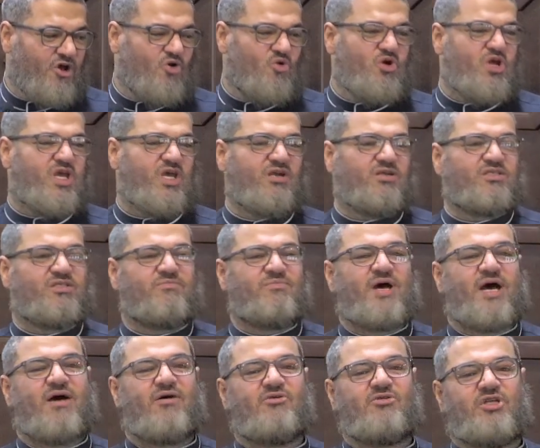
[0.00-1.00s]
Who cares
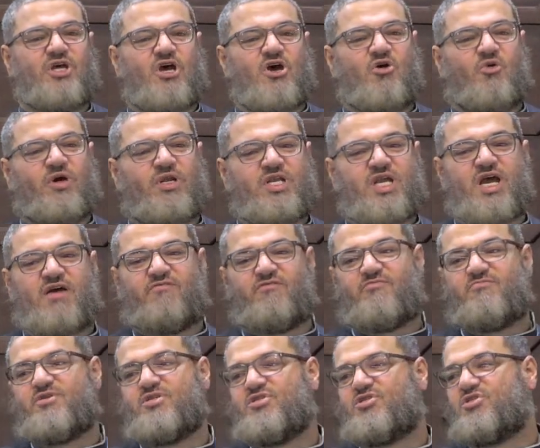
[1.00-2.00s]
about what
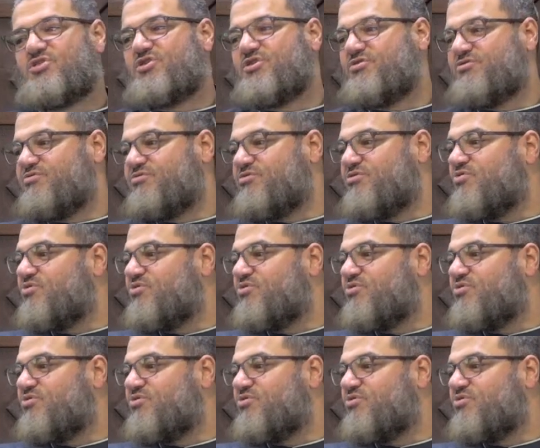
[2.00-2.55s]
governments do?